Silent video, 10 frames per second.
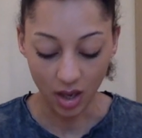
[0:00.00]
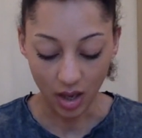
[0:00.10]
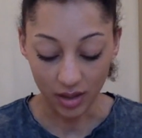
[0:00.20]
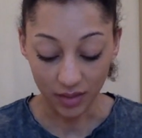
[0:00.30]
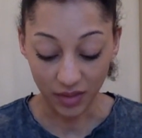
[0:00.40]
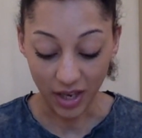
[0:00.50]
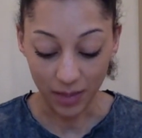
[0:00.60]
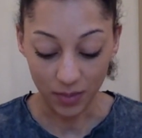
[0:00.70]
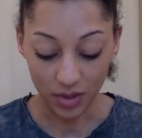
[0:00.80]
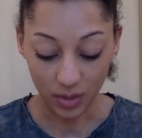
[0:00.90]
and I've
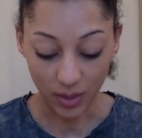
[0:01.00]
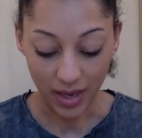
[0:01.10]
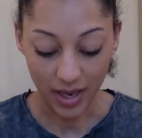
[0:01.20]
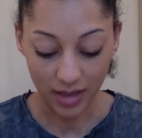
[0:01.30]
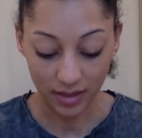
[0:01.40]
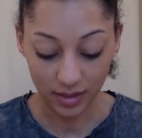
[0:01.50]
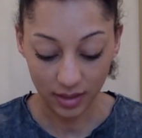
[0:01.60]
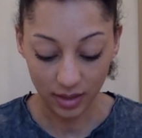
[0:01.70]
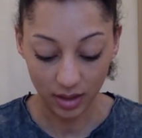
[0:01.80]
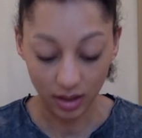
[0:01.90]
kept the squares
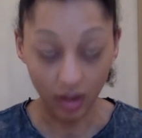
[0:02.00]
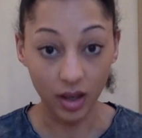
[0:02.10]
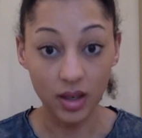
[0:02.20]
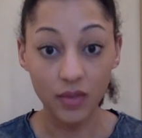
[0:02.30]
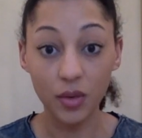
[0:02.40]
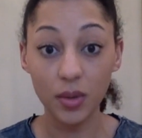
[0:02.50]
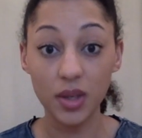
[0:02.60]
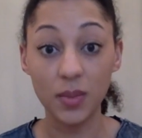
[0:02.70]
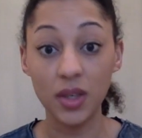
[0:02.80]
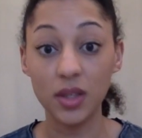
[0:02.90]
and I've
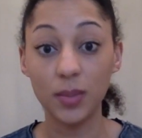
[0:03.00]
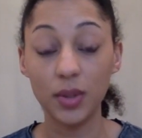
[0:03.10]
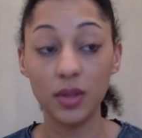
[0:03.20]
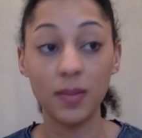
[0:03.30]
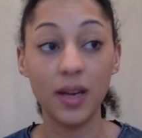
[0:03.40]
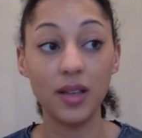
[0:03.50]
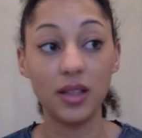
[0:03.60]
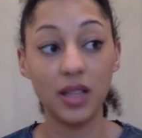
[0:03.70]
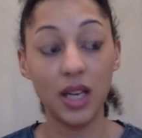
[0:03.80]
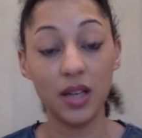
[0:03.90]
always meant to put them back
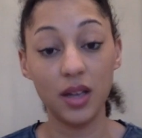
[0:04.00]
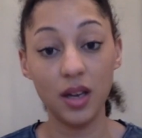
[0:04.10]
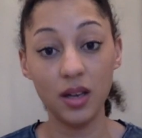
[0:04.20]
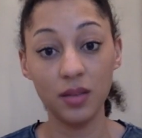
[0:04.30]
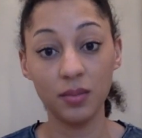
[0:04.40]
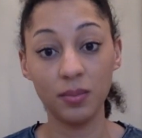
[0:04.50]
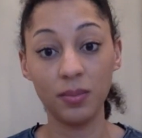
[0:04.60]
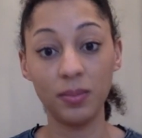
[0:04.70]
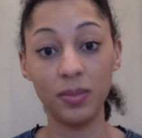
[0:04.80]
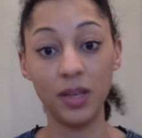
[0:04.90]
together,
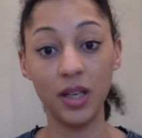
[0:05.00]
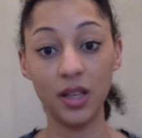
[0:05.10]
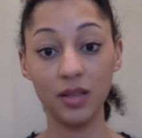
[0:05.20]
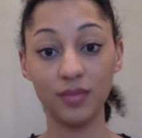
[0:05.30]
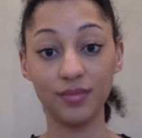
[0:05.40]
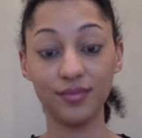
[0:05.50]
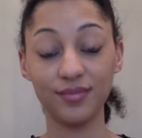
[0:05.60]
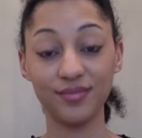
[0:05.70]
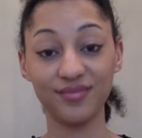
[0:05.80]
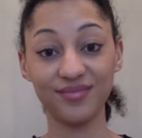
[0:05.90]
but
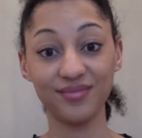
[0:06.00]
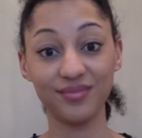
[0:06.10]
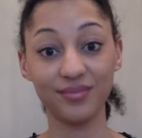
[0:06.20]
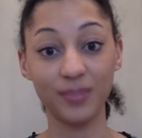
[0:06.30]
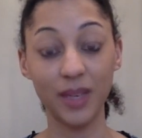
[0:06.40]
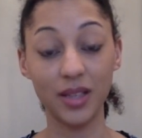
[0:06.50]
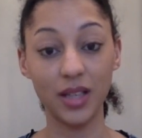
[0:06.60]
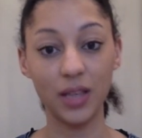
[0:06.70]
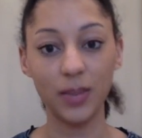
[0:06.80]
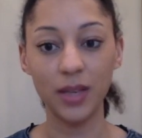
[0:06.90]
best
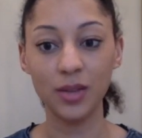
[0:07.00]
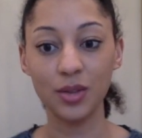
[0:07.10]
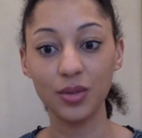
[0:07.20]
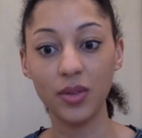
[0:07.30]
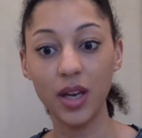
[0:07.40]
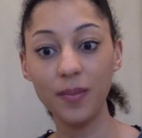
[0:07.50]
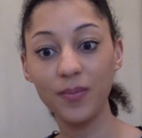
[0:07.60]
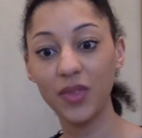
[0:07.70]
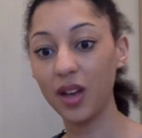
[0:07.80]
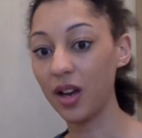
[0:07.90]
laid plans and all that,
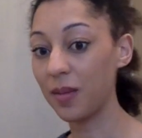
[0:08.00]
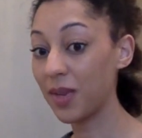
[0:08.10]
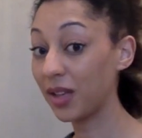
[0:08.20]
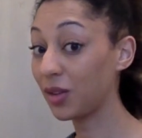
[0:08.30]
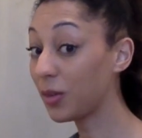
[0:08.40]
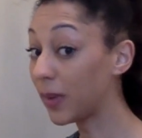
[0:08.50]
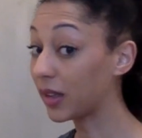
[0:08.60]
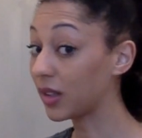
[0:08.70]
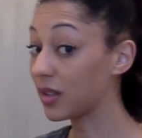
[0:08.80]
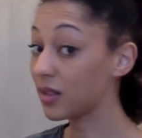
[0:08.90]
I make new
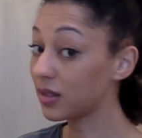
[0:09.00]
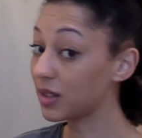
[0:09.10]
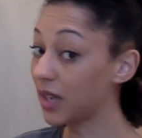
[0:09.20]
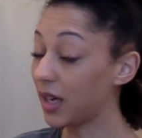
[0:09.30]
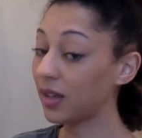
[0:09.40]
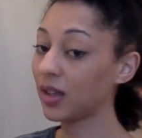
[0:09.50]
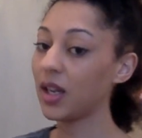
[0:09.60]
blankets instead.